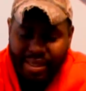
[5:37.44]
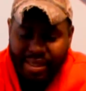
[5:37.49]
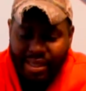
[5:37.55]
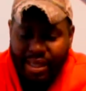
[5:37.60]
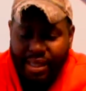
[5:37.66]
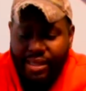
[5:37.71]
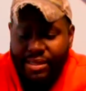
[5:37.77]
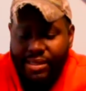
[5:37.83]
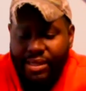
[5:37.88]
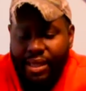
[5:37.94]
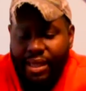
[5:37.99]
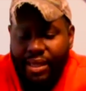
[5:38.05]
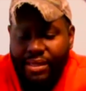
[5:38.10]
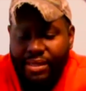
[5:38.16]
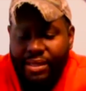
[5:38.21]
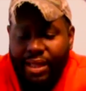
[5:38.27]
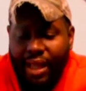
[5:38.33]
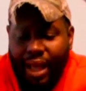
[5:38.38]

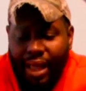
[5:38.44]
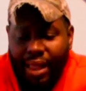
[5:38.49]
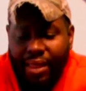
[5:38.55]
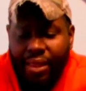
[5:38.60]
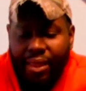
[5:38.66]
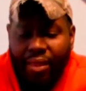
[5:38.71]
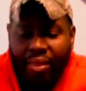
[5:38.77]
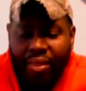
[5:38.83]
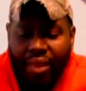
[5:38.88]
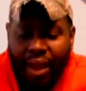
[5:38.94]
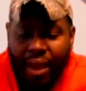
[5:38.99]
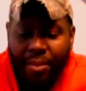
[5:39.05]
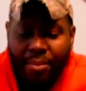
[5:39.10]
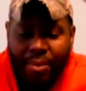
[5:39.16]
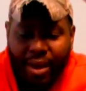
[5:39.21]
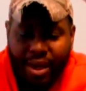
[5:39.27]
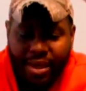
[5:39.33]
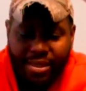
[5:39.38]
it's not
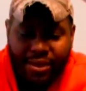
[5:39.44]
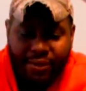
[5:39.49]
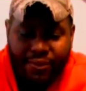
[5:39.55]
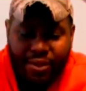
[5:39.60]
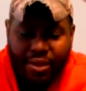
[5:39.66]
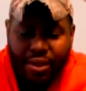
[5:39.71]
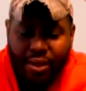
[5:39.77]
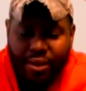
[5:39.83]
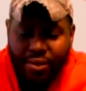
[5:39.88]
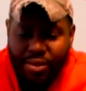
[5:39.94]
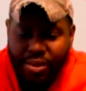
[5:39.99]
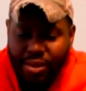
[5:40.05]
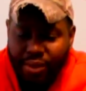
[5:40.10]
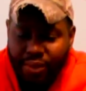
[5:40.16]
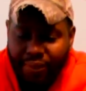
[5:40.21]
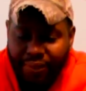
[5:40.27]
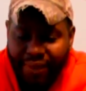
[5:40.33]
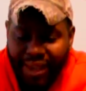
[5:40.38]
that much. If you go
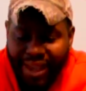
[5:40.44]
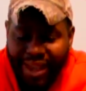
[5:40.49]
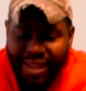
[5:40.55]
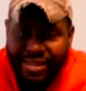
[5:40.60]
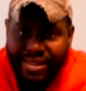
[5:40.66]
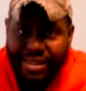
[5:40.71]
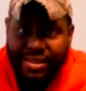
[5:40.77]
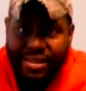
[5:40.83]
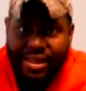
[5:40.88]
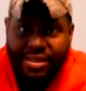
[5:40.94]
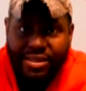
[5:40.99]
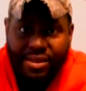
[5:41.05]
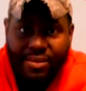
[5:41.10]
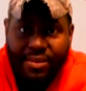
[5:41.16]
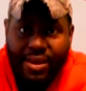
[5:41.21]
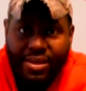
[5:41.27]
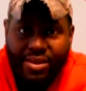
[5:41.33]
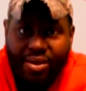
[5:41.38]
too fast to take
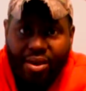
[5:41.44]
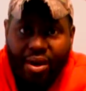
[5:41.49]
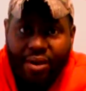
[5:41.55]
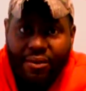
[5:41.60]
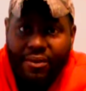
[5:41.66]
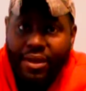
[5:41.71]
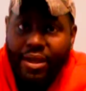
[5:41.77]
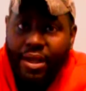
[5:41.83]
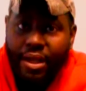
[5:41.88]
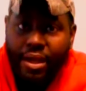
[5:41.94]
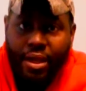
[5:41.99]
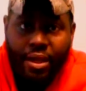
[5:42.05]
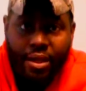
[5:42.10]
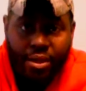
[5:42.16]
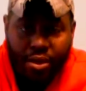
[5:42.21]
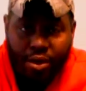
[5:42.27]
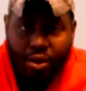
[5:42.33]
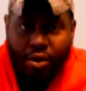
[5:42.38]
too much off,
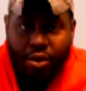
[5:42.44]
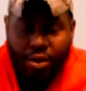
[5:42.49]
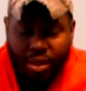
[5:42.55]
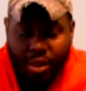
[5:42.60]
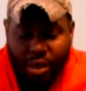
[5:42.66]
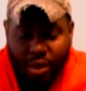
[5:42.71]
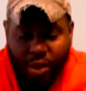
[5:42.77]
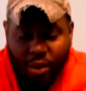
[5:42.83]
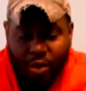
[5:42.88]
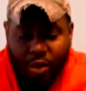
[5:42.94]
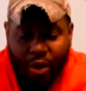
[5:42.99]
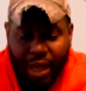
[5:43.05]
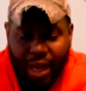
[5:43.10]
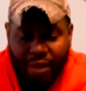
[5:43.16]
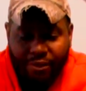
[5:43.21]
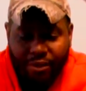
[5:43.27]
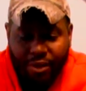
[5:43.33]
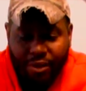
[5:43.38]
you'll
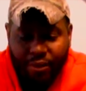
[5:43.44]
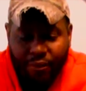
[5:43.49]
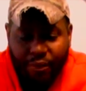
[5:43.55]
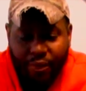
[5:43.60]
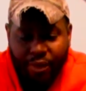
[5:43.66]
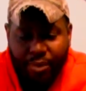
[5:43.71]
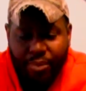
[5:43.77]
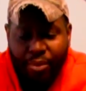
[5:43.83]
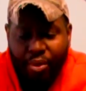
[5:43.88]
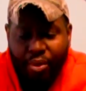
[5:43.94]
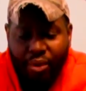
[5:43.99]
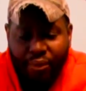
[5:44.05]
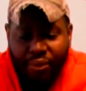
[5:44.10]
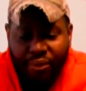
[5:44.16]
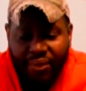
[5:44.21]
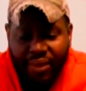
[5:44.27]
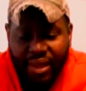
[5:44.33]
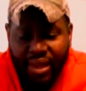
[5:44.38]
have a very poor
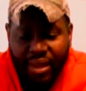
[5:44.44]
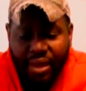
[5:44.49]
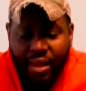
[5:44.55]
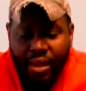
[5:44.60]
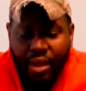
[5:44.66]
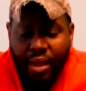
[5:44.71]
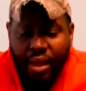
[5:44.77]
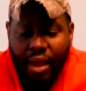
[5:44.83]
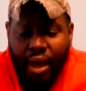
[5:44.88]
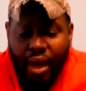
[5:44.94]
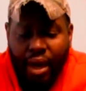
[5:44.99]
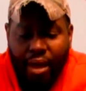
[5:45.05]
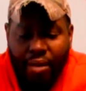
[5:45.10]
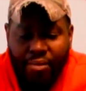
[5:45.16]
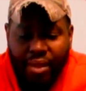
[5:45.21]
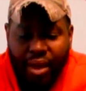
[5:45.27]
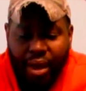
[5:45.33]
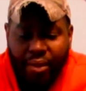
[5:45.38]
fit.
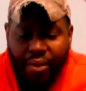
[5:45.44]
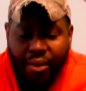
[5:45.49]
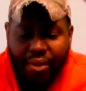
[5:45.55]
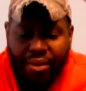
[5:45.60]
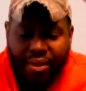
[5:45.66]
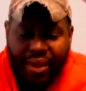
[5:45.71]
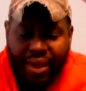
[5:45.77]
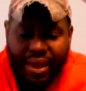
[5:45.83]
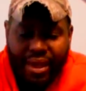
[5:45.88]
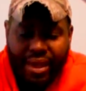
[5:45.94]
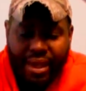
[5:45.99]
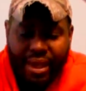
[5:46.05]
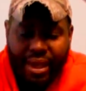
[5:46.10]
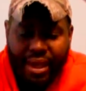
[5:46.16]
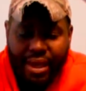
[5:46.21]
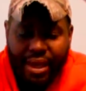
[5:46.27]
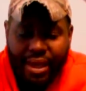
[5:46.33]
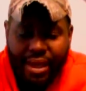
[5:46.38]
The other thing
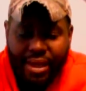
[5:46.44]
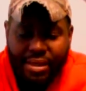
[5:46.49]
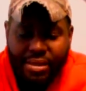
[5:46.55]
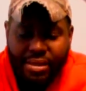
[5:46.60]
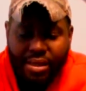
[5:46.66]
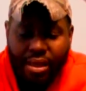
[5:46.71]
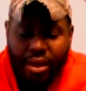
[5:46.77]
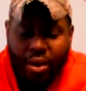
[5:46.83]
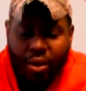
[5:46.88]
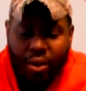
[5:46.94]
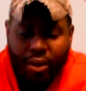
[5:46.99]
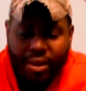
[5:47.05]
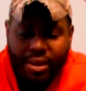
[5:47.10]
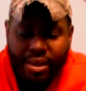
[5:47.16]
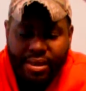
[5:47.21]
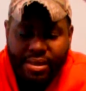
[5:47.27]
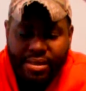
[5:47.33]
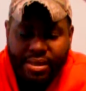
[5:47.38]
is,
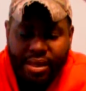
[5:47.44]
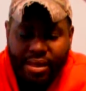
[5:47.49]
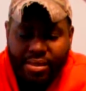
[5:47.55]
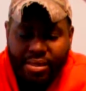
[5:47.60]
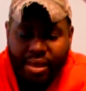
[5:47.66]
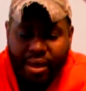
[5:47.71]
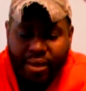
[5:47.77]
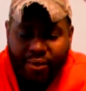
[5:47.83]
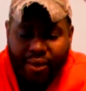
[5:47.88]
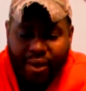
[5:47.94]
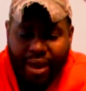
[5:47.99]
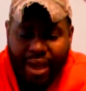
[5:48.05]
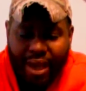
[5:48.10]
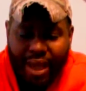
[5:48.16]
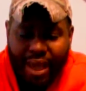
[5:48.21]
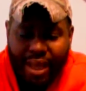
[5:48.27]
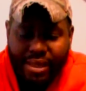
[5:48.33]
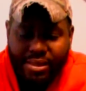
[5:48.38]
on this dust cover, I
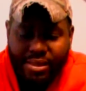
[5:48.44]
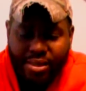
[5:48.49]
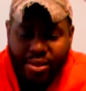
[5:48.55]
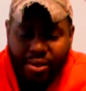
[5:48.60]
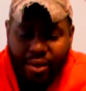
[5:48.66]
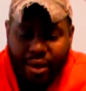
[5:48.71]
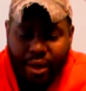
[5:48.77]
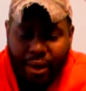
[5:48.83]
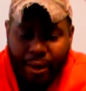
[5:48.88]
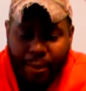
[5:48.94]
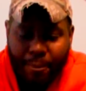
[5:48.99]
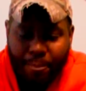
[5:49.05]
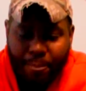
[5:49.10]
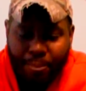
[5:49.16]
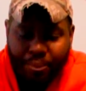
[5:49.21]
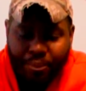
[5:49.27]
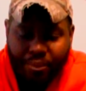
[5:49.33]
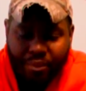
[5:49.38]
had
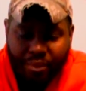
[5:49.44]
to